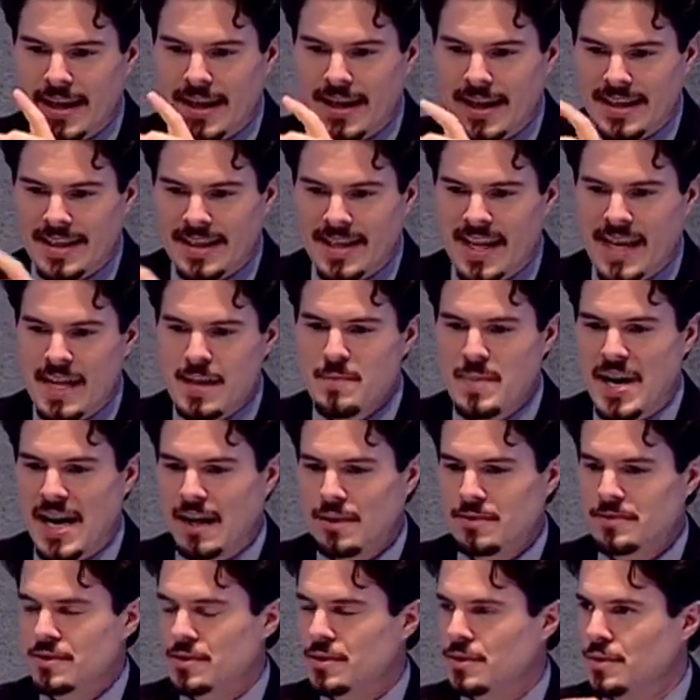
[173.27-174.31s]
it came
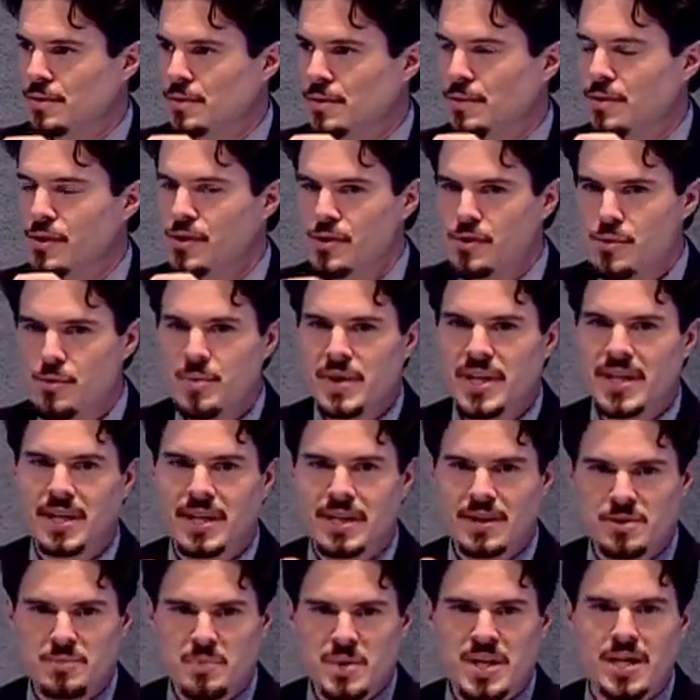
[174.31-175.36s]
out to new media
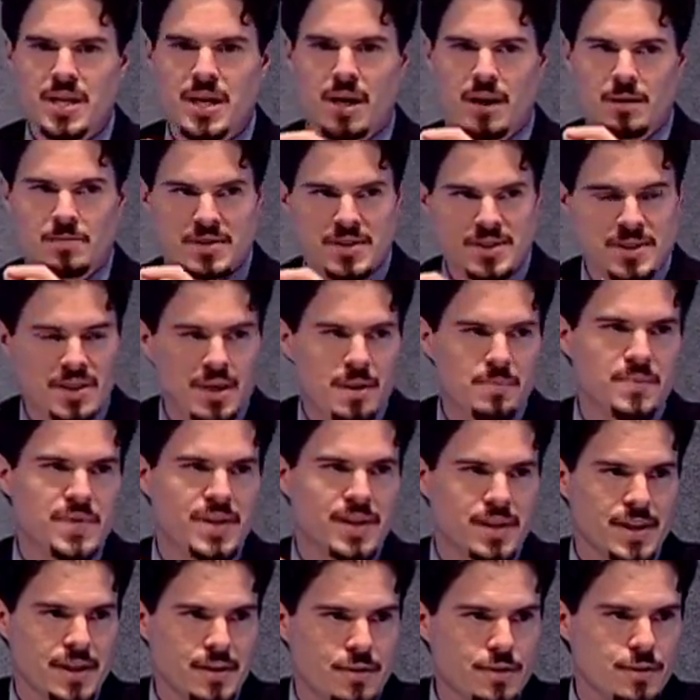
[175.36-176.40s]
has become
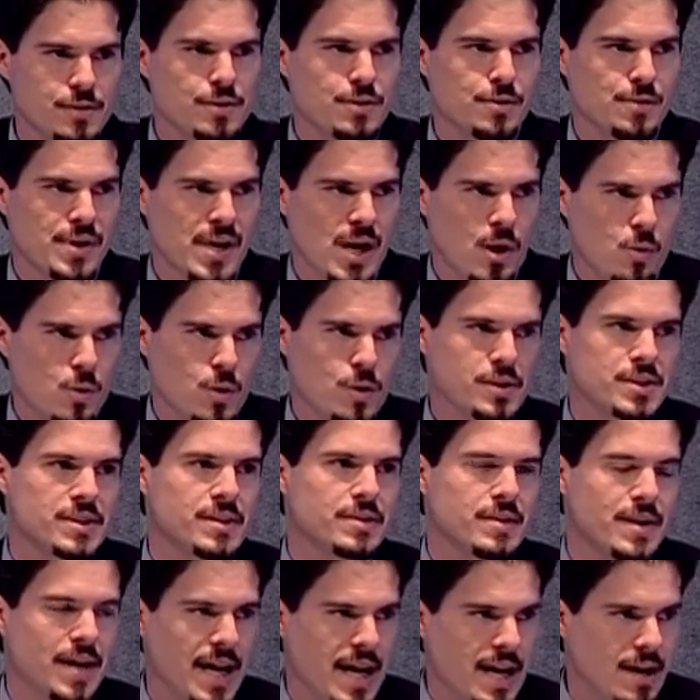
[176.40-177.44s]
something that Goodyear now works
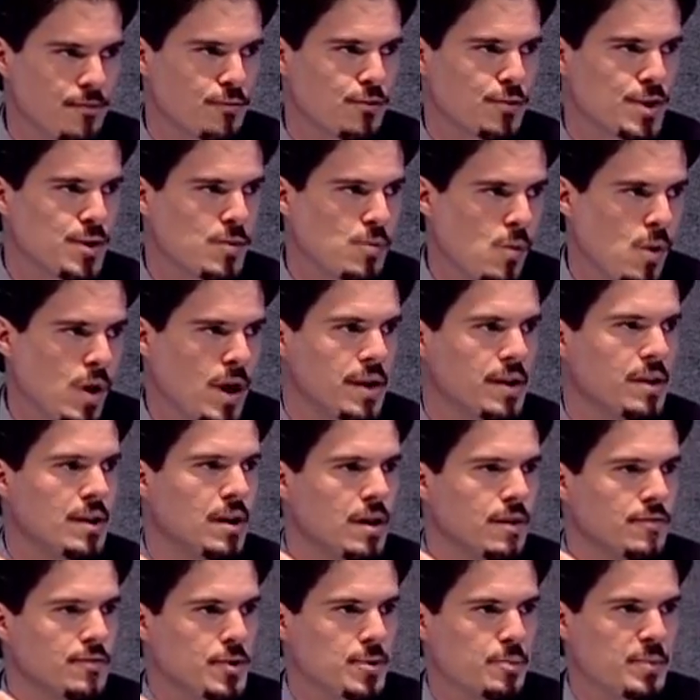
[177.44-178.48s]
into every one
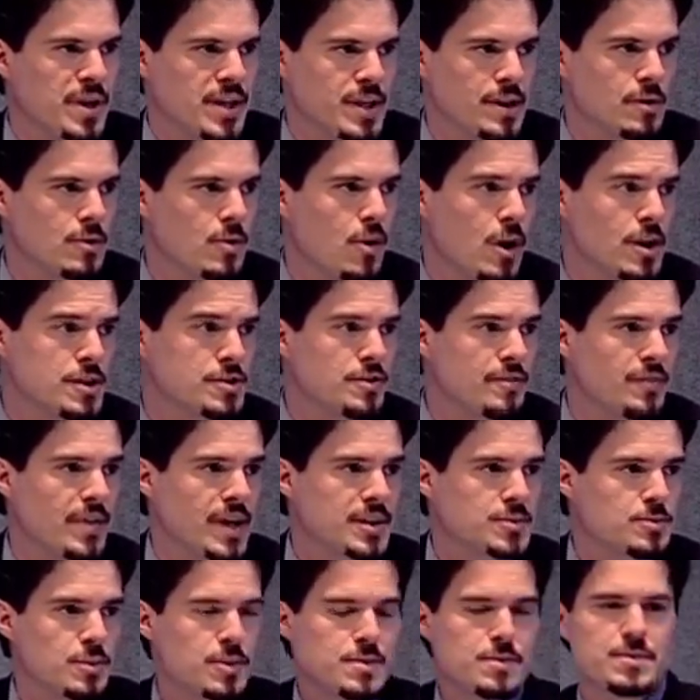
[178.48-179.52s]
of their media launch
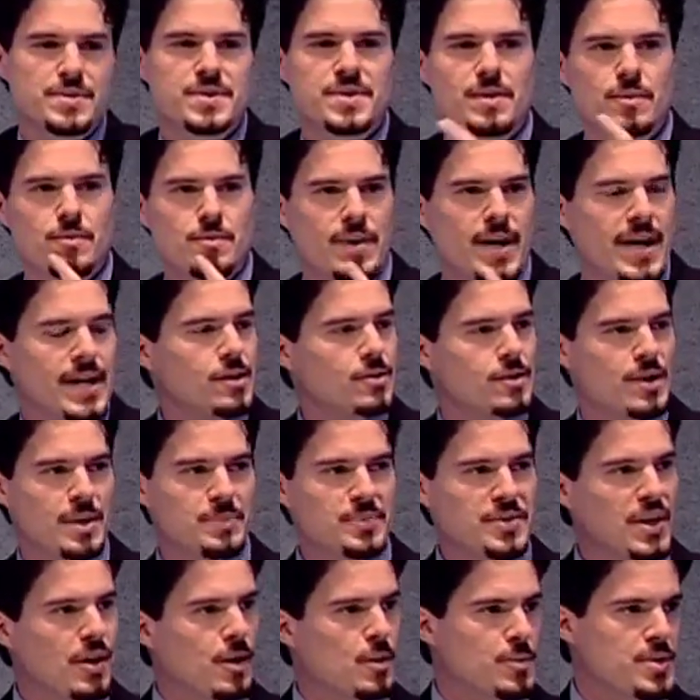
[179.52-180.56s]
events, whether it was the Wrangler
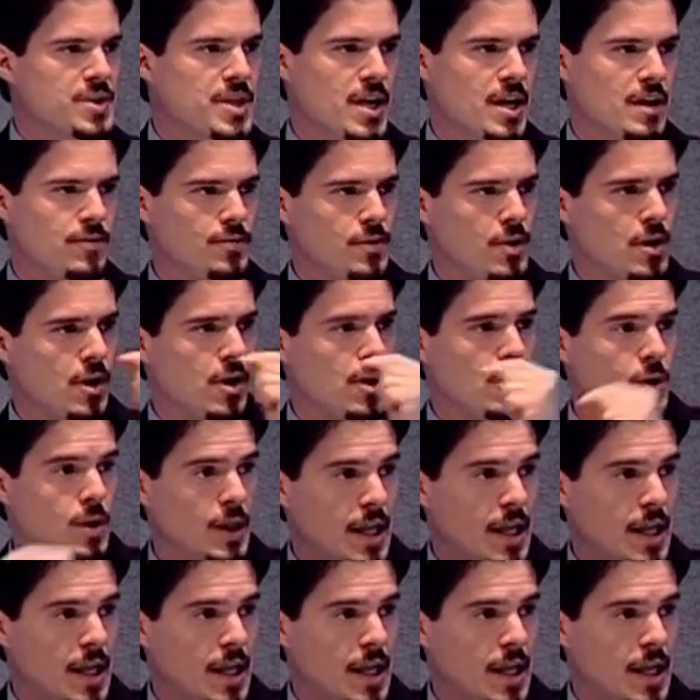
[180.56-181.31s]
MTR with Kevlar